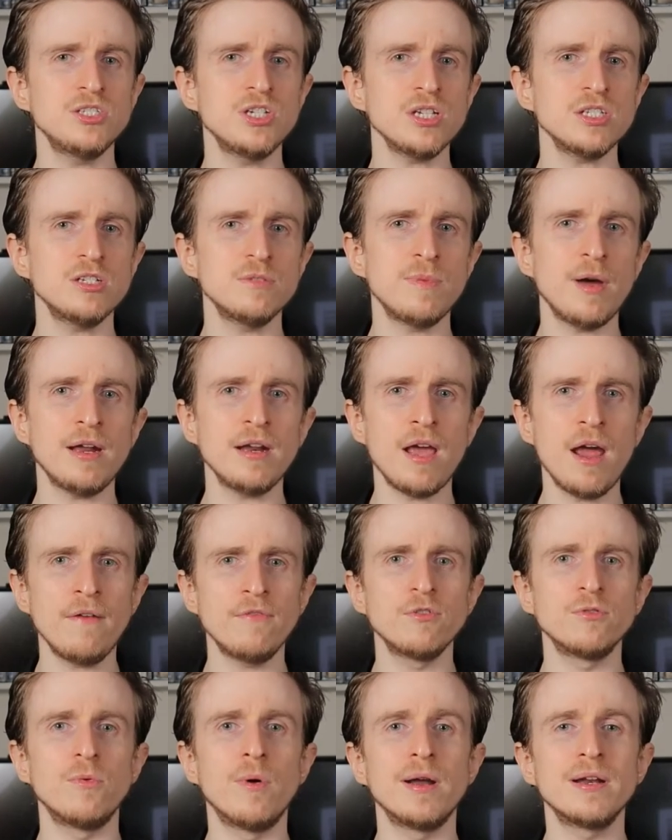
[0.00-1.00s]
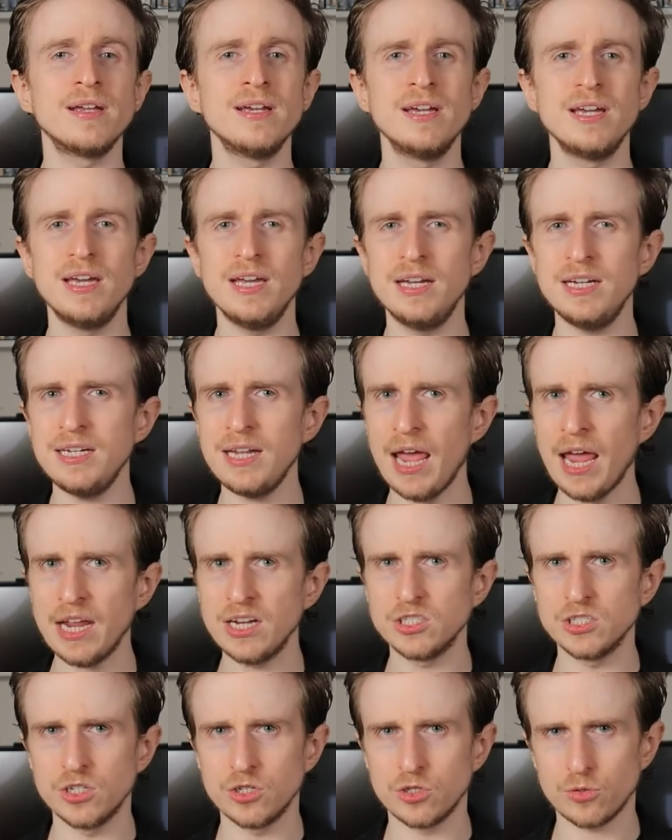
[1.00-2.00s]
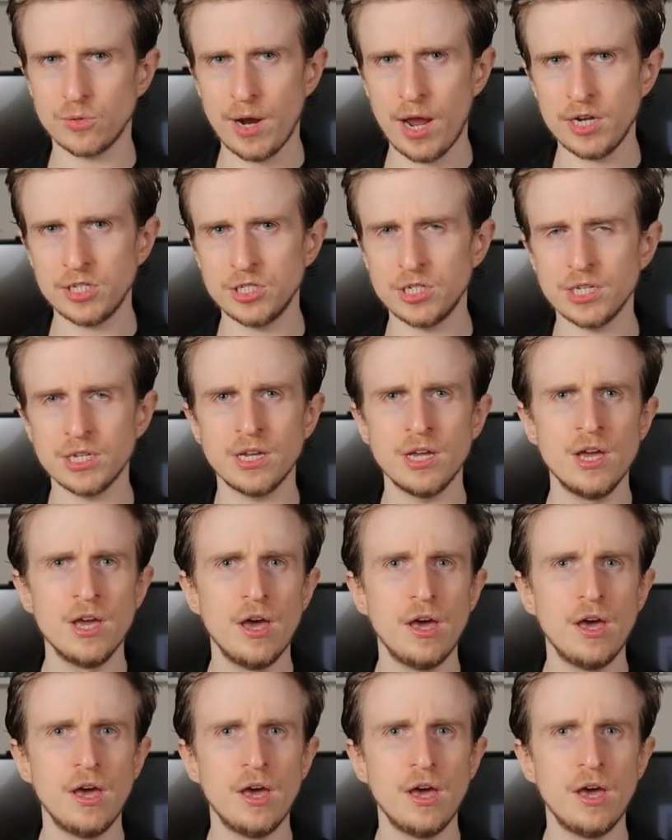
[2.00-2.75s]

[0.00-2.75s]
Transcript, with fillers: just about everyone in an ancient tragedy.